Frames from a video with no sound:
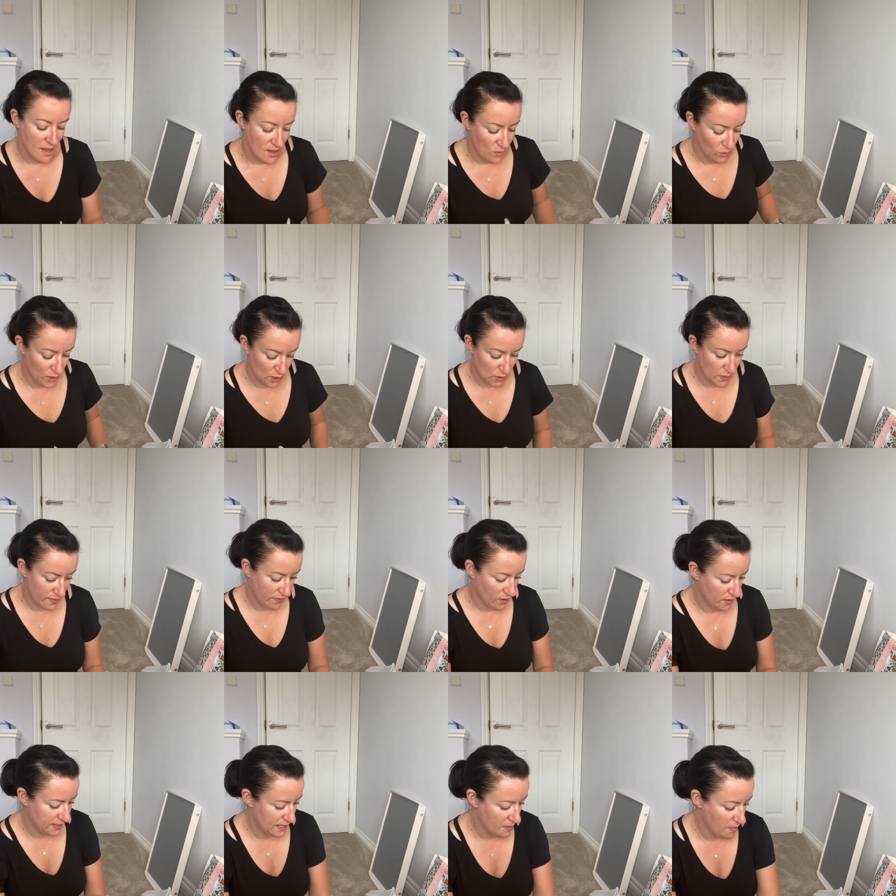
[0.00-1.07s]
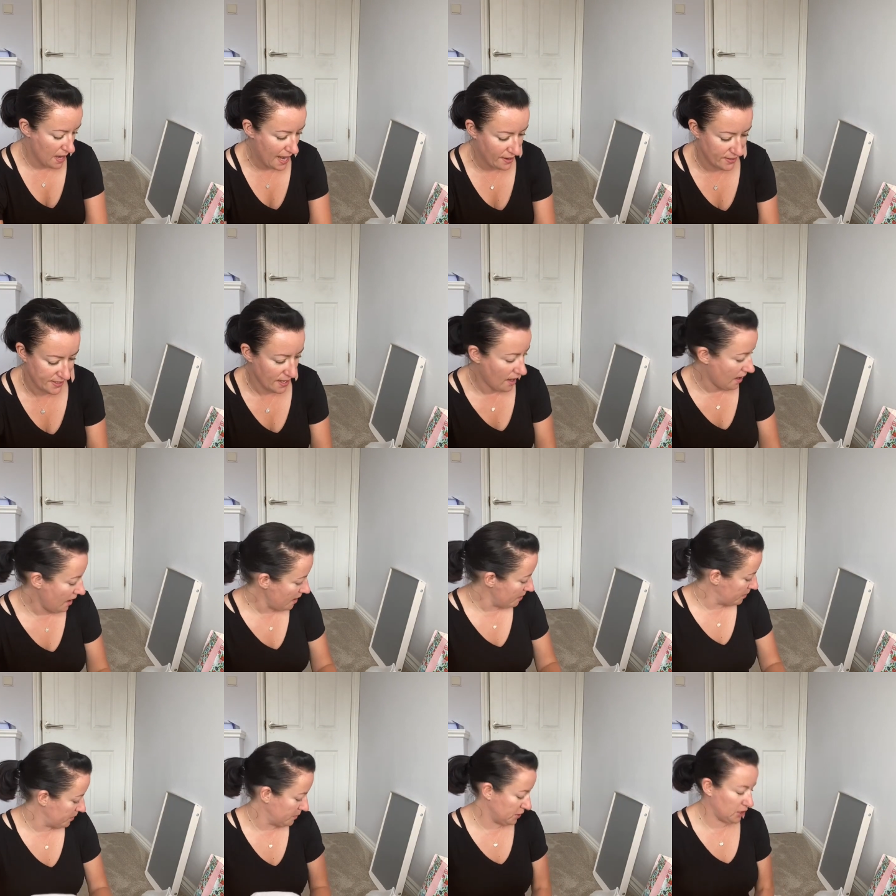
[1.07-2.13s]
once we've got the summer house up,
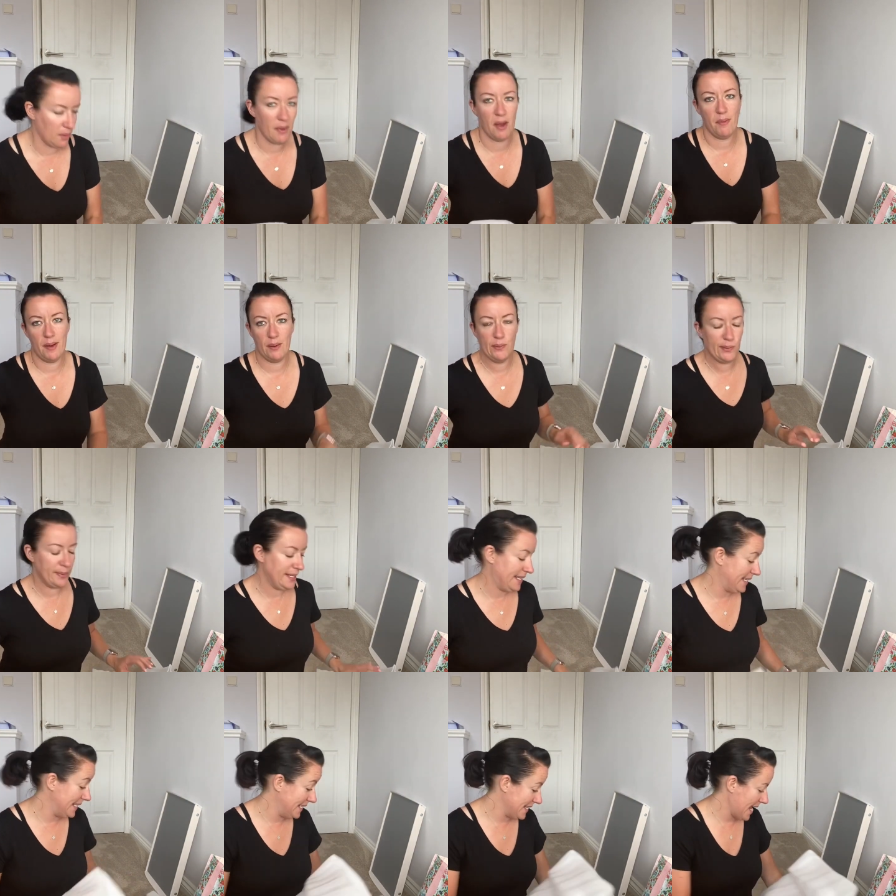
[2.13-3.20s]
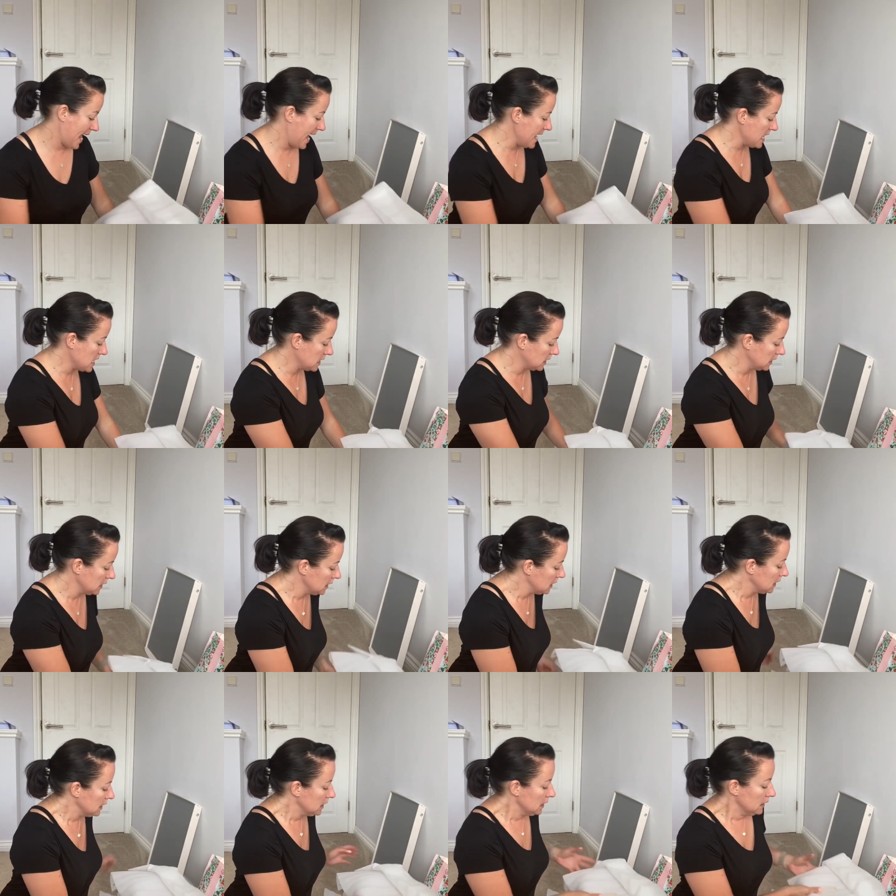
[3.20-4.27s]
which I'm hoping will be today,
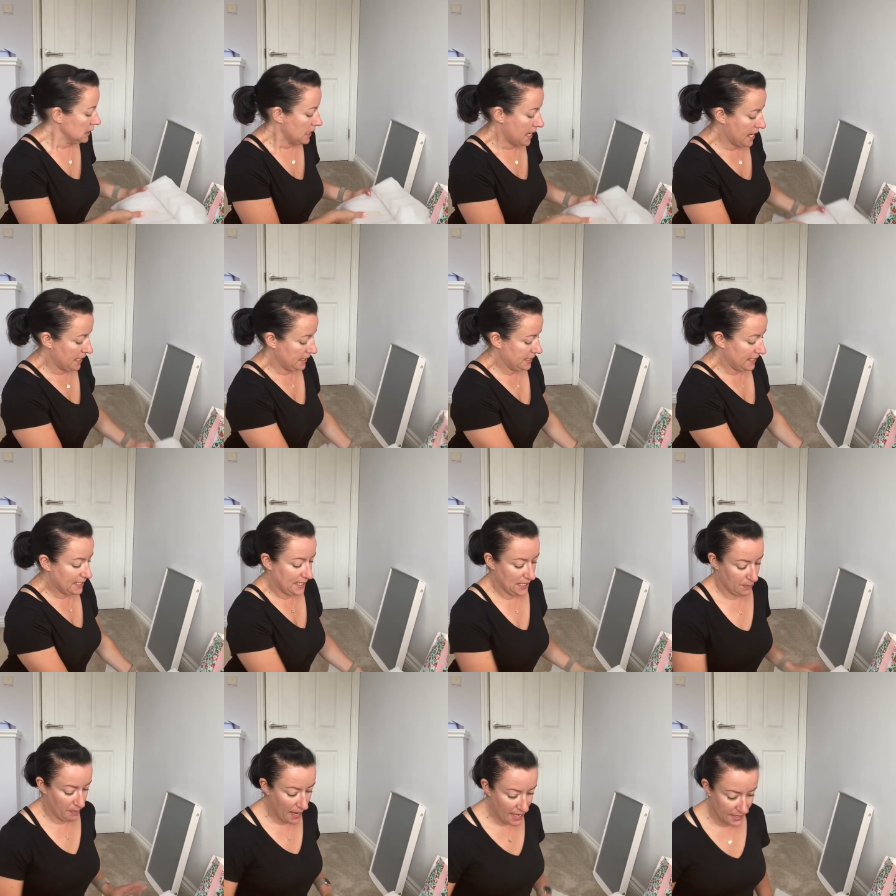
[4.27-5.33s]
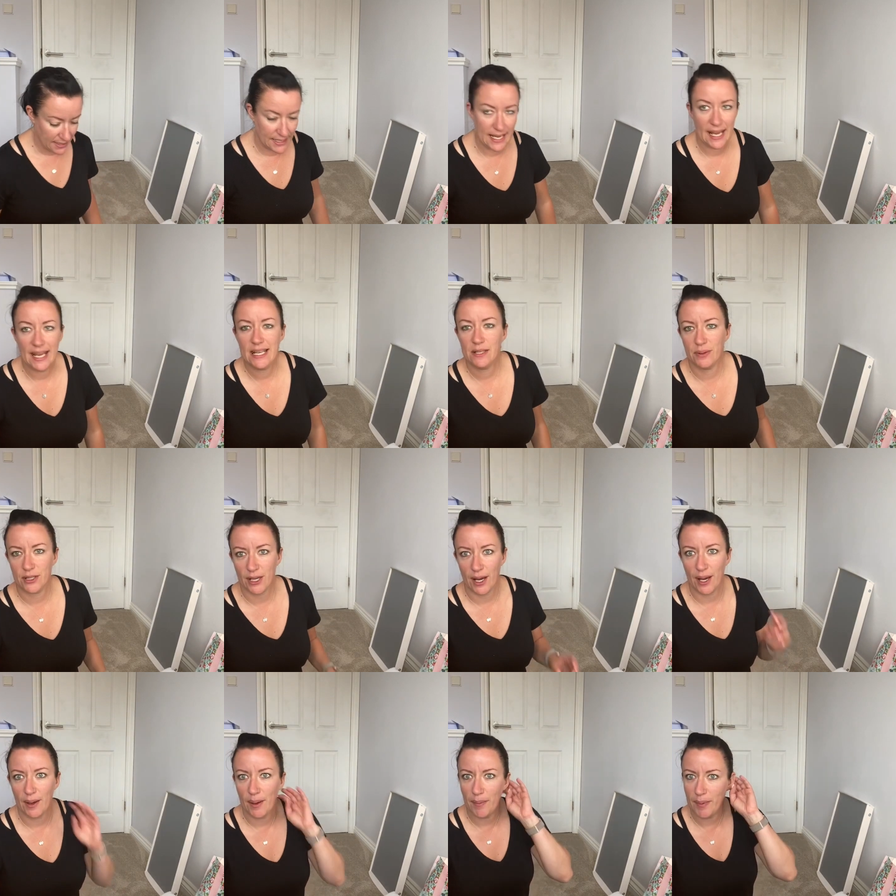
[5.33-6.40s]
and it is painted, which
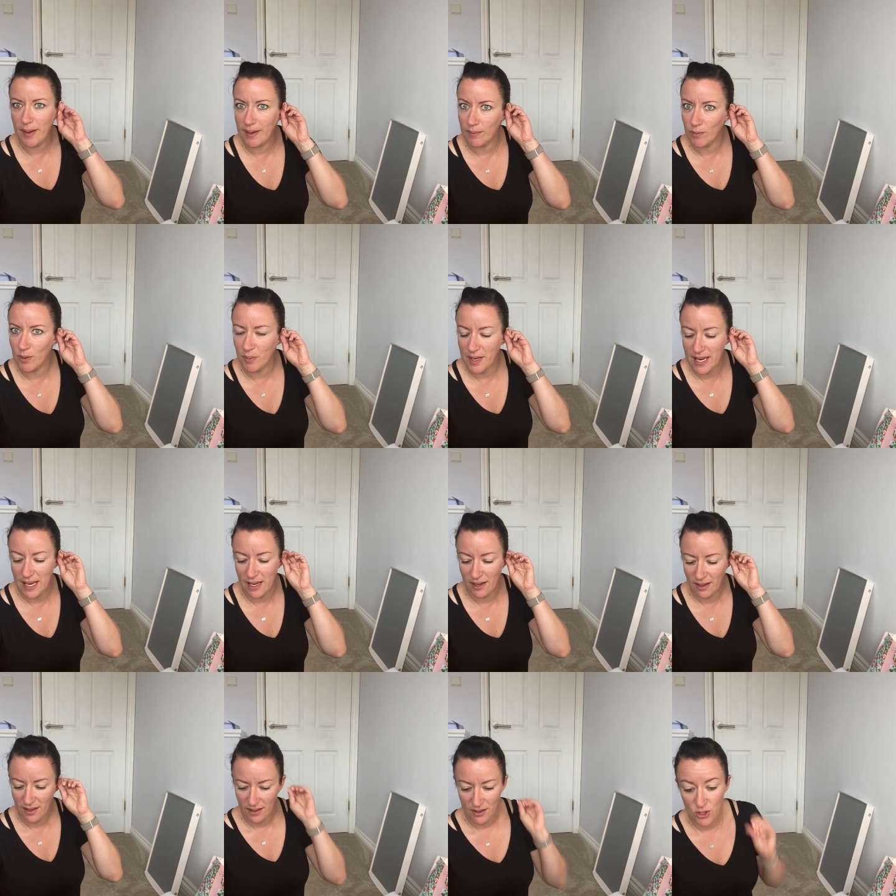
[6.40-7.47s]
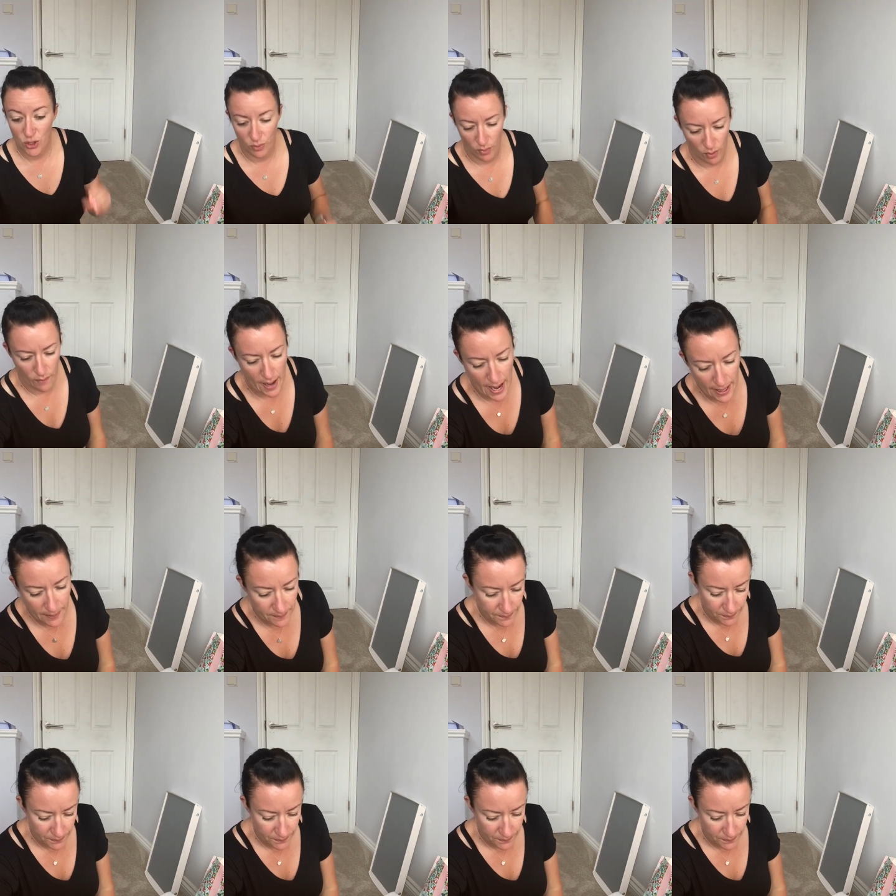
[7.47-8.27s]
I'm hoping will be tomorrow,